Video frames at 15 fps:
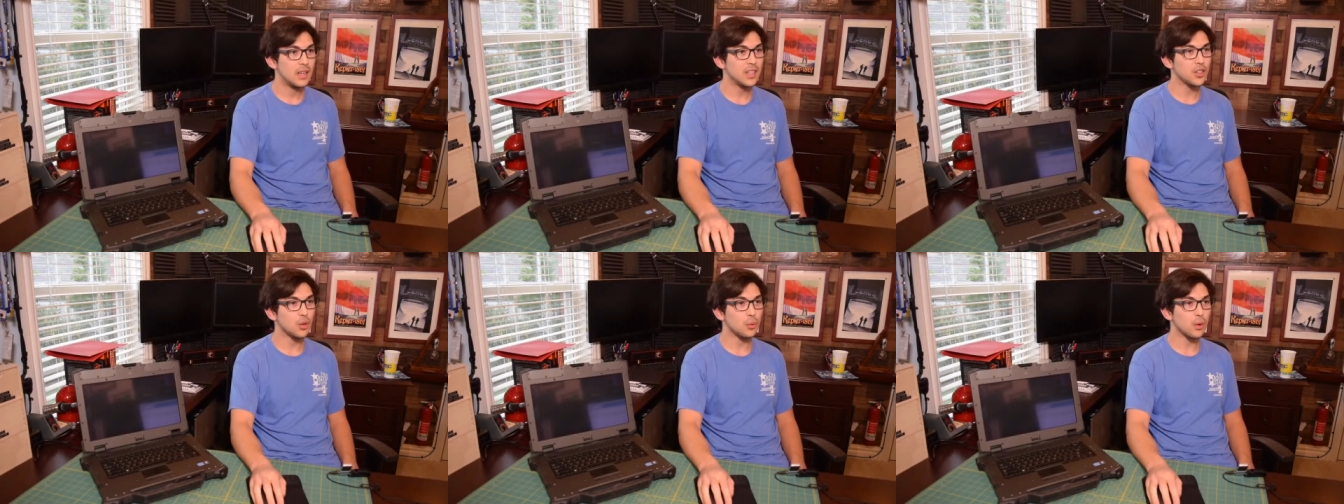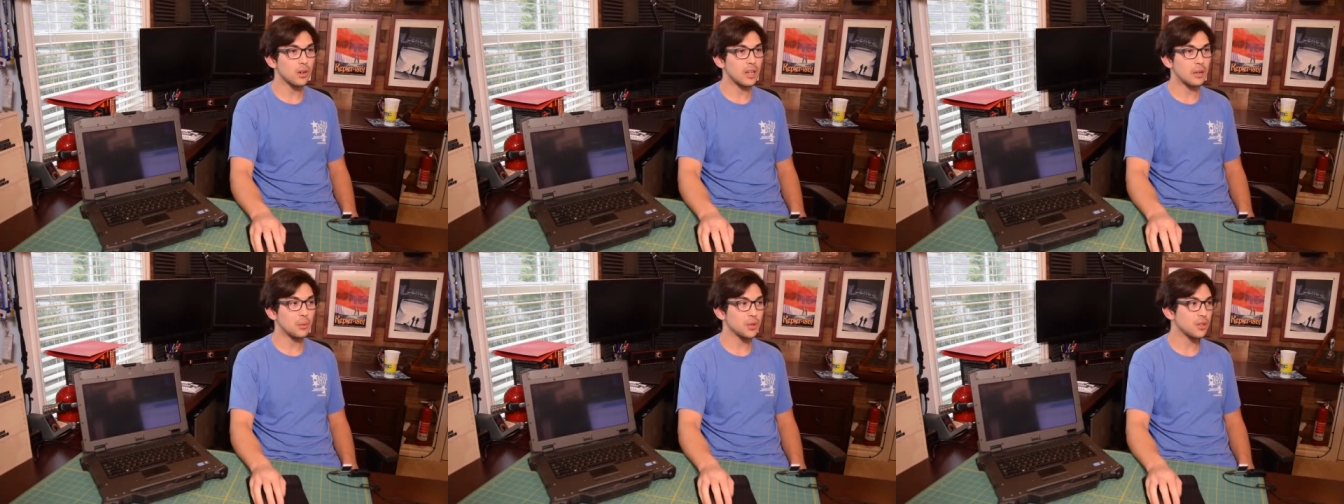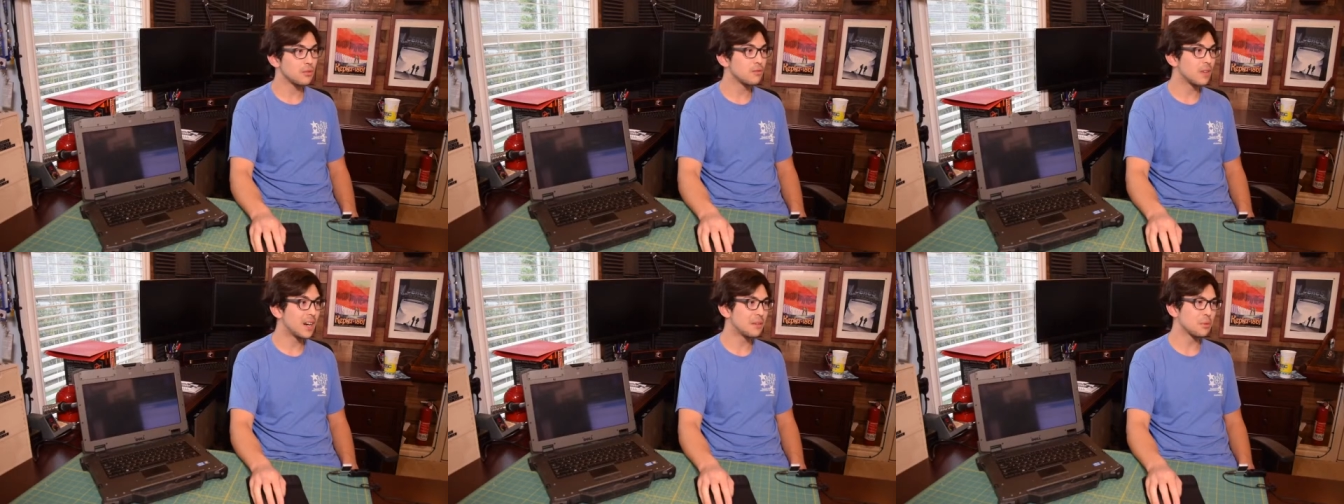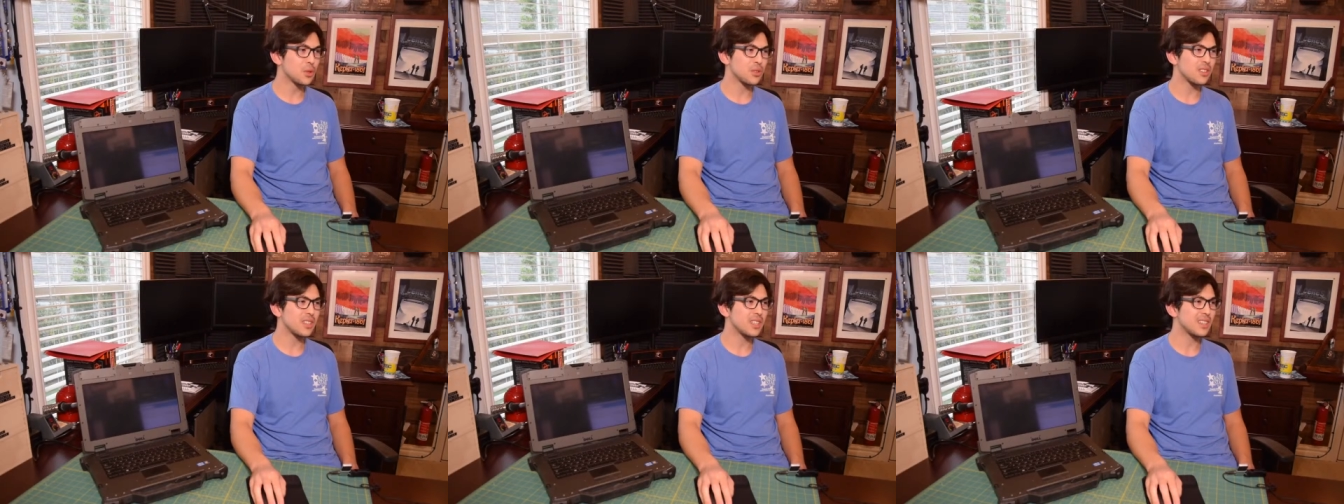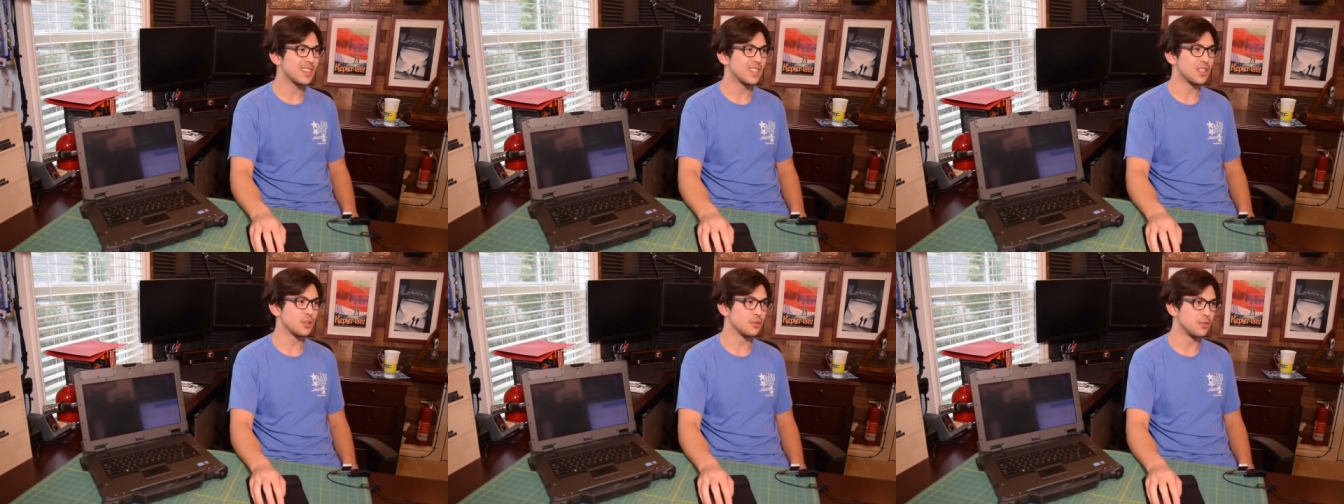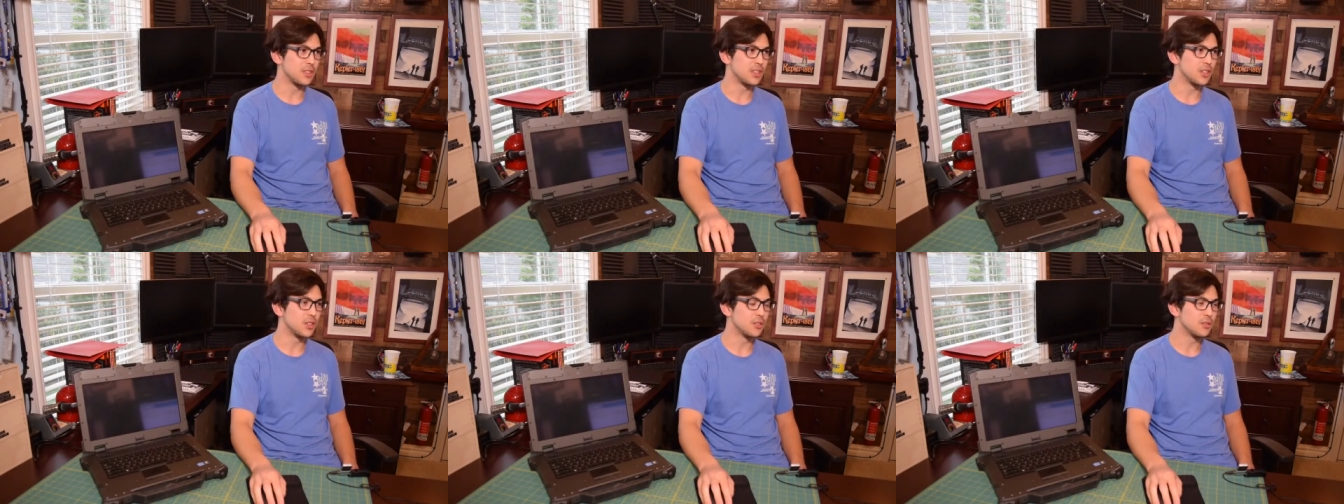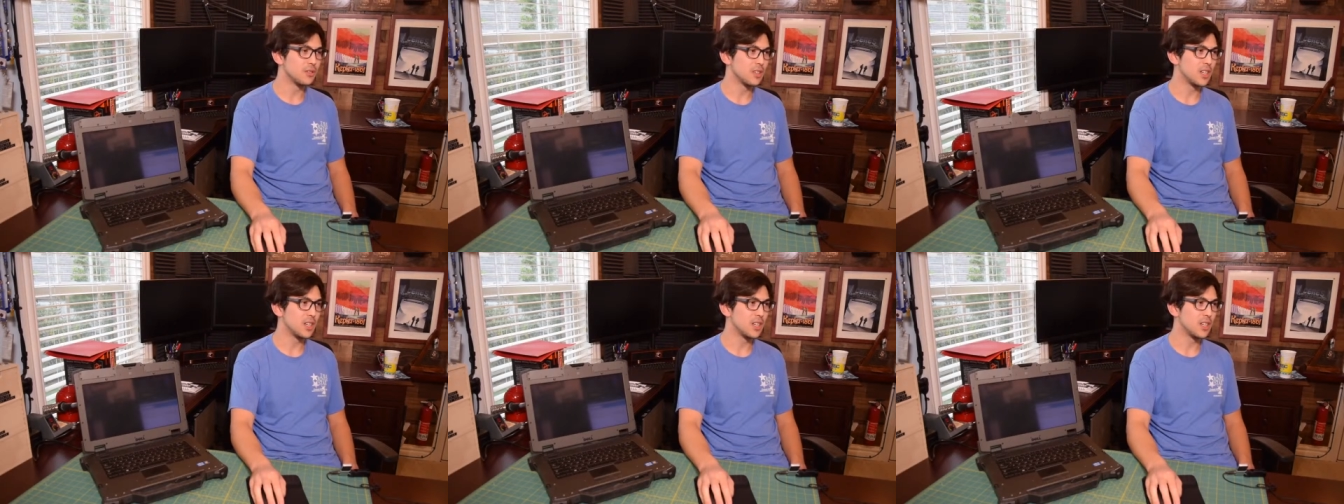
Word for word: and don't worry, I will I will delete that other video.